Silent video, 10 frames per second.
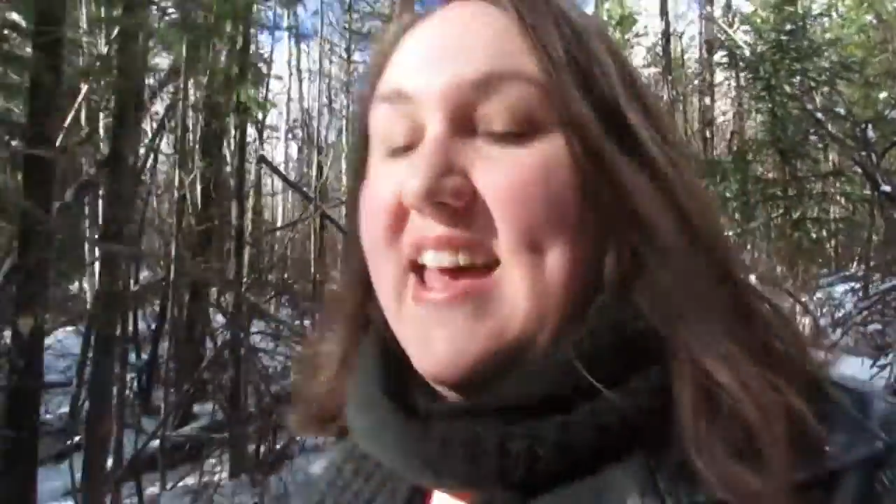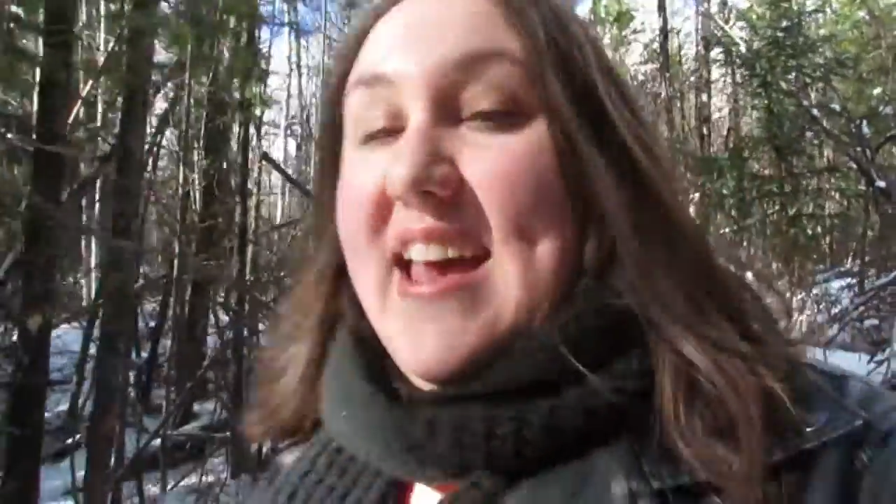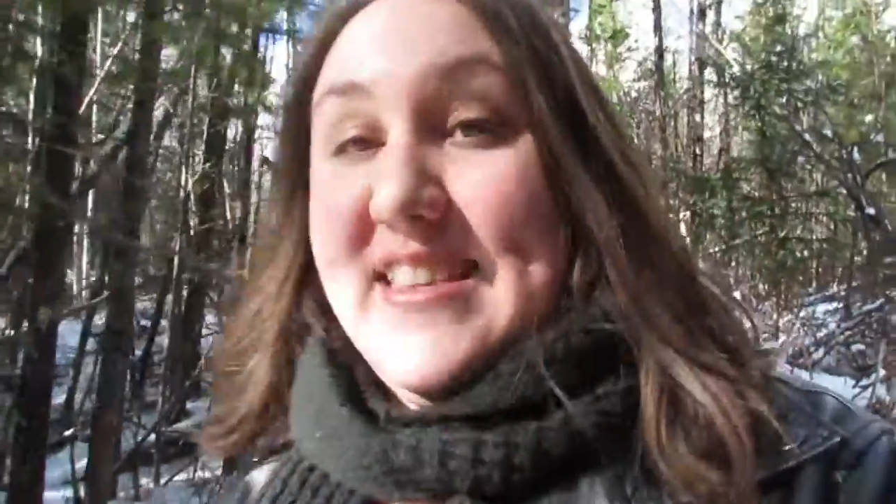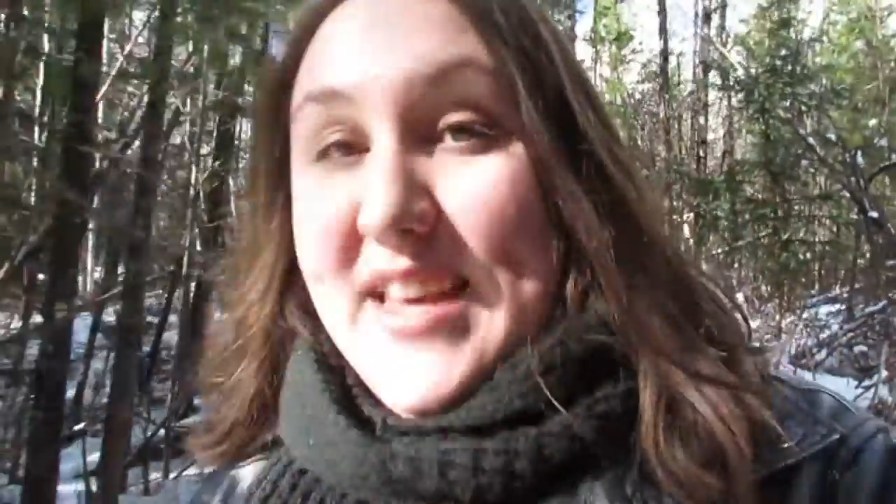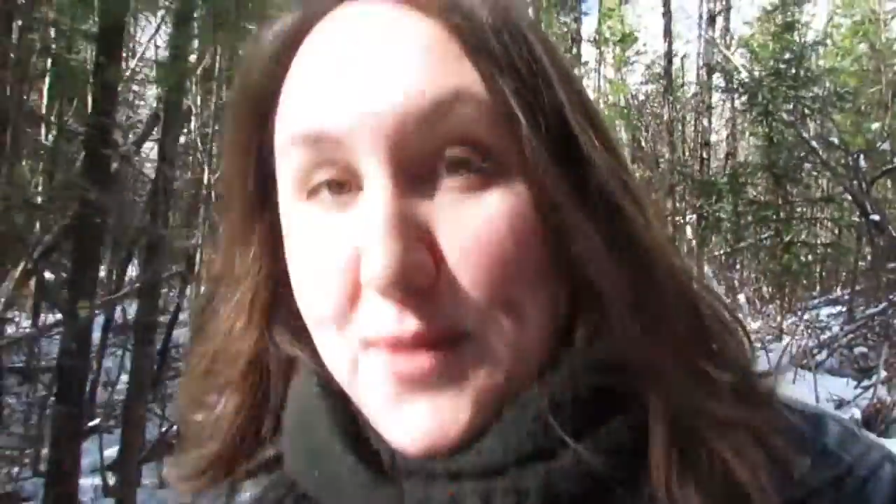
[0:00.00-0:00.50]

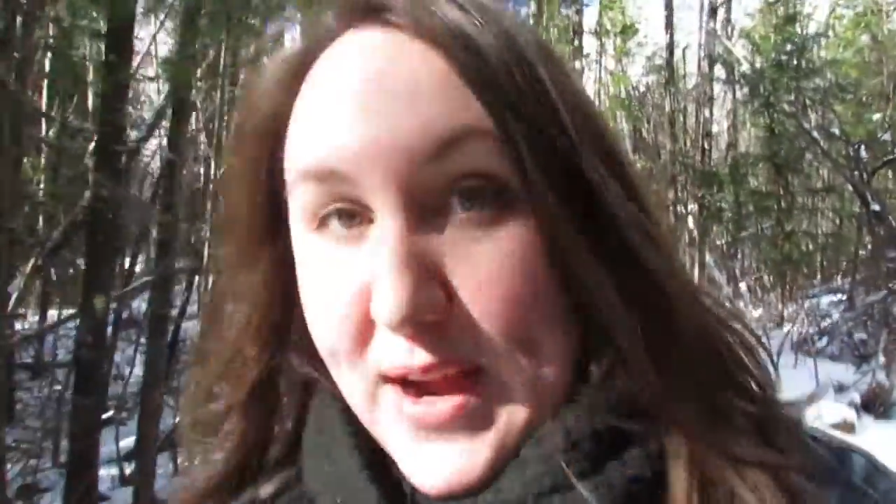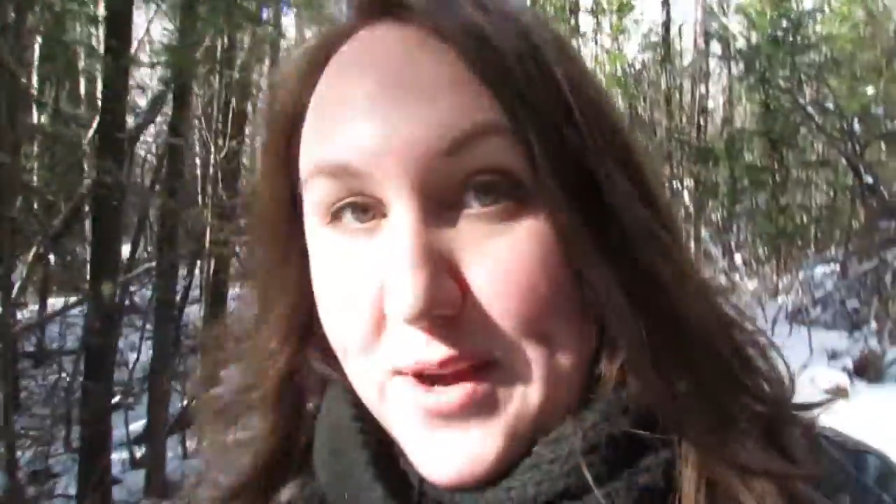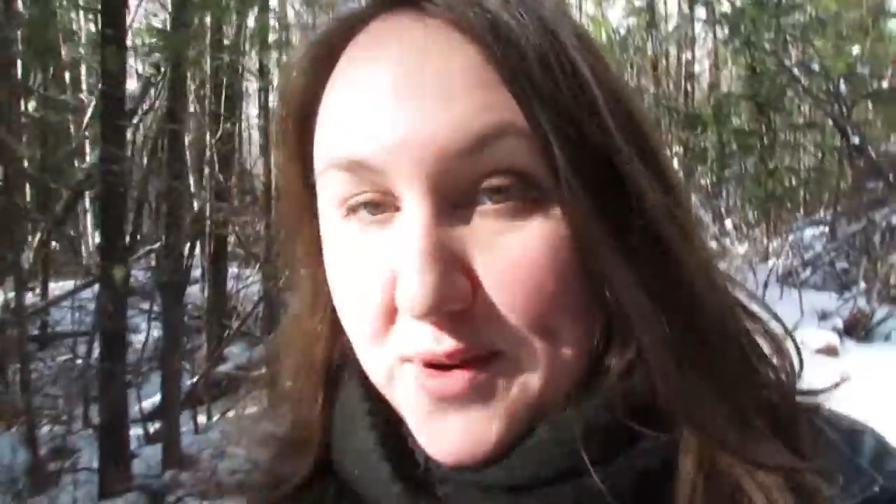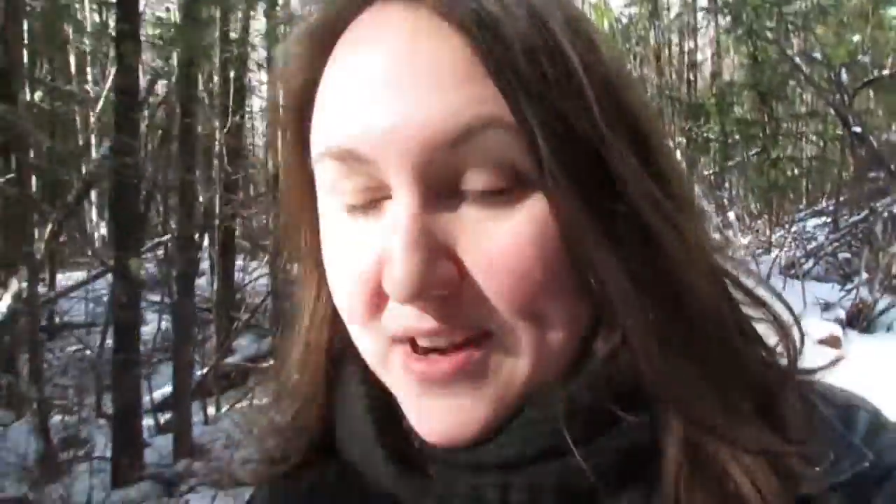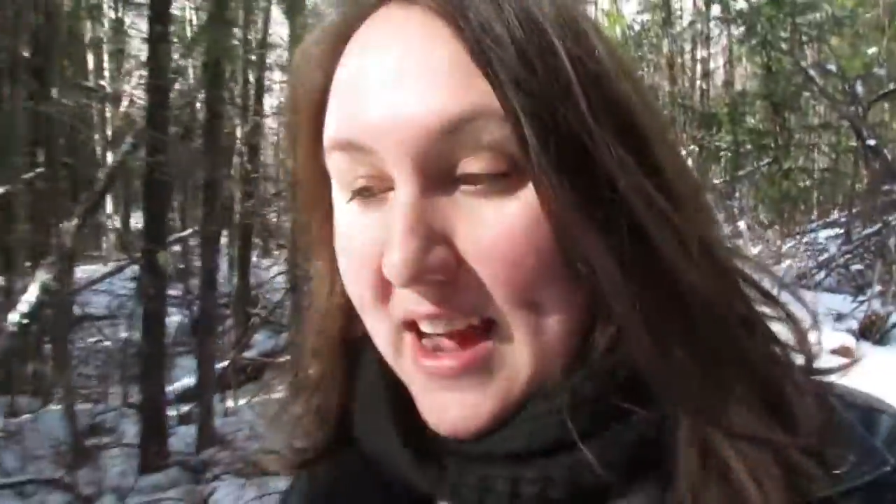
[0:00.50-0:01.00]
is a great
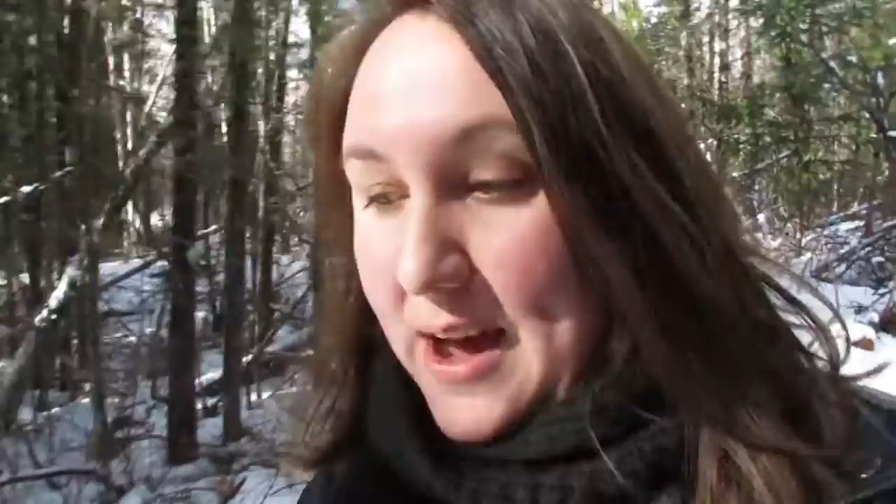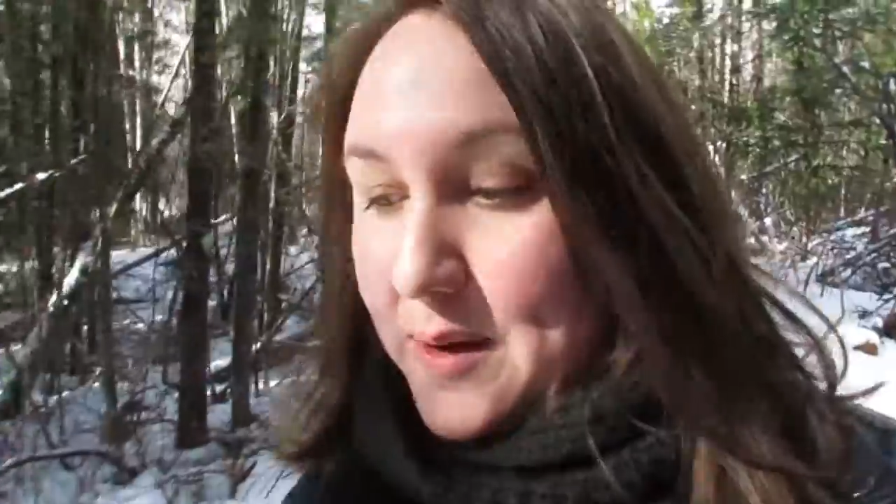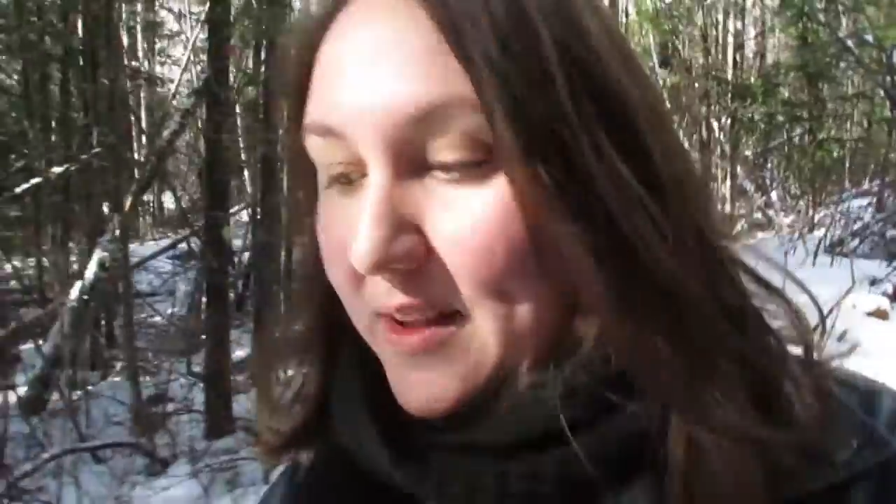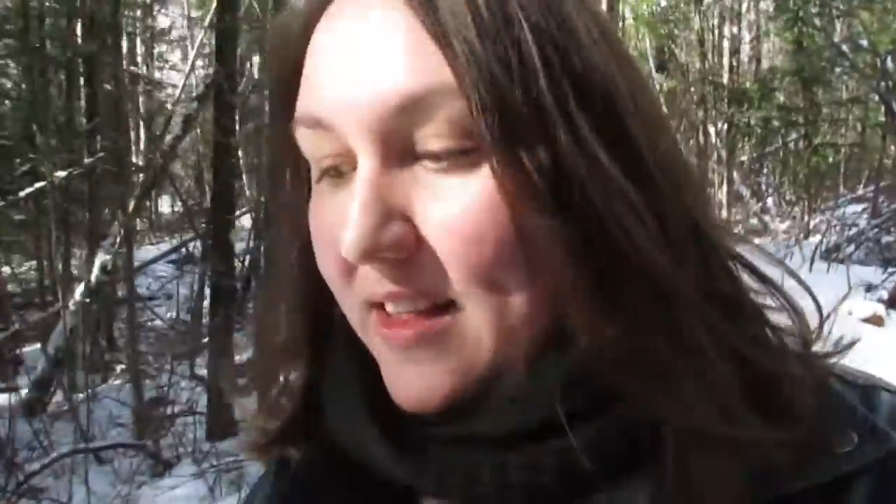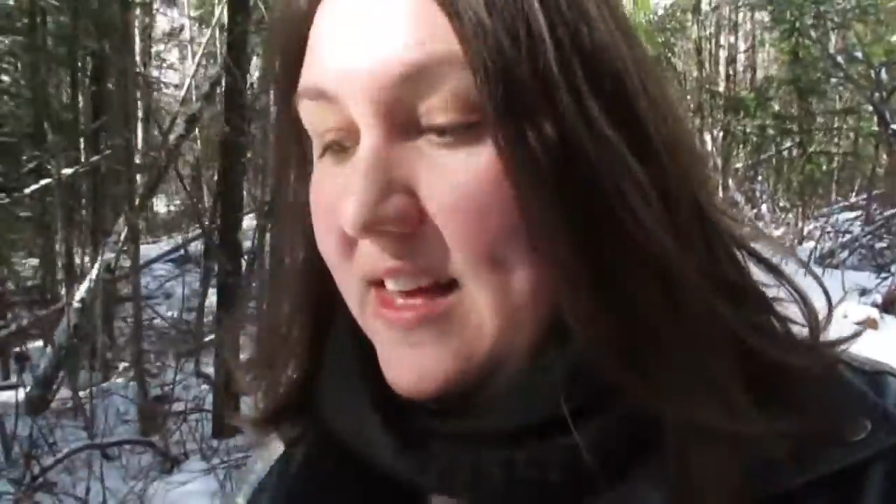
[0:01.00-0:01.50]
horned
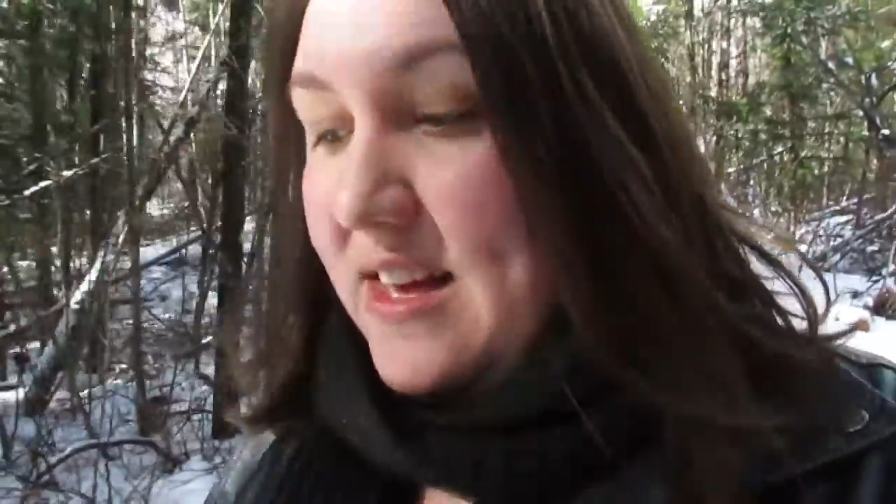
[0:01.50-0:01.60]
owl